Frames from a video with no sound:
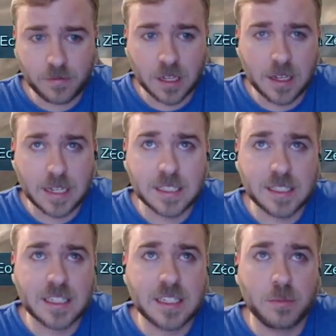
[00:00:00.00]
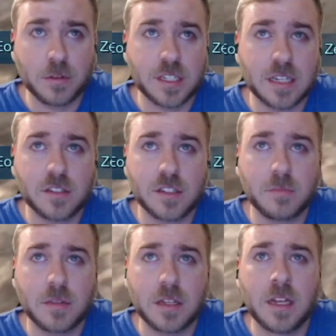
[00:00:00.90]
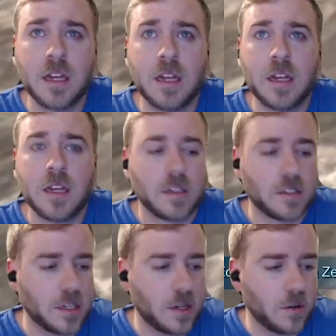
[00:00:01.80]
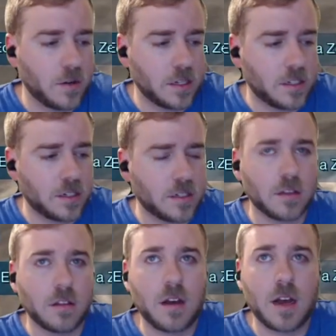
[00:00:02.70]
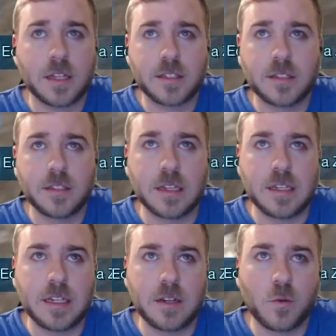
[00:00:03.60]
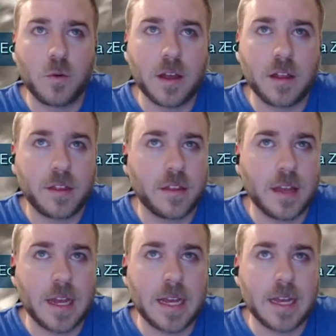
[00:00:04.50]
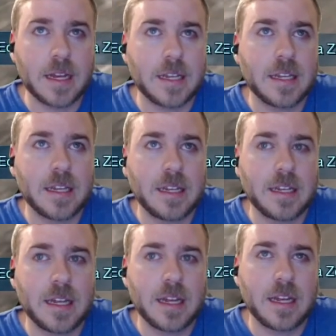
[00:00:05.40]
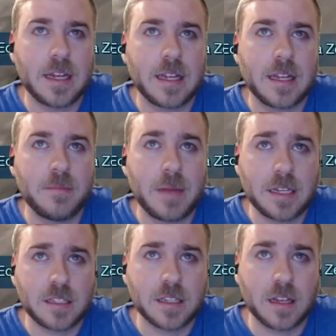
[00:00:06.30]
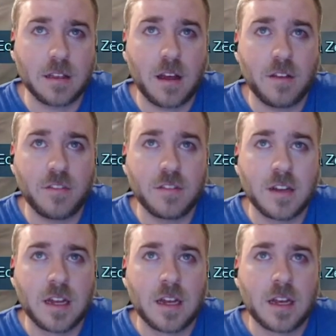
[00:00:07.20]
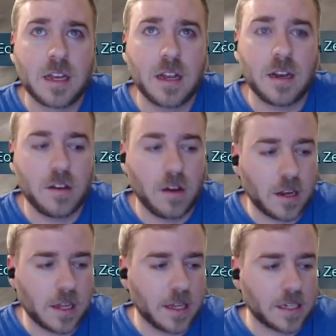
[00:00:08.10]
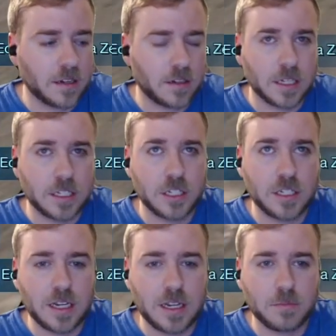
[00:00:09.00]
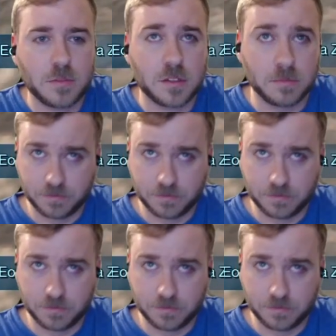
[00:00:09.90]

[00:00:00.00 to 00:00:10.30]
Like 60% or something. So it's just a lot to deal with, and it makes a lot of kind of non-galactic legend teams,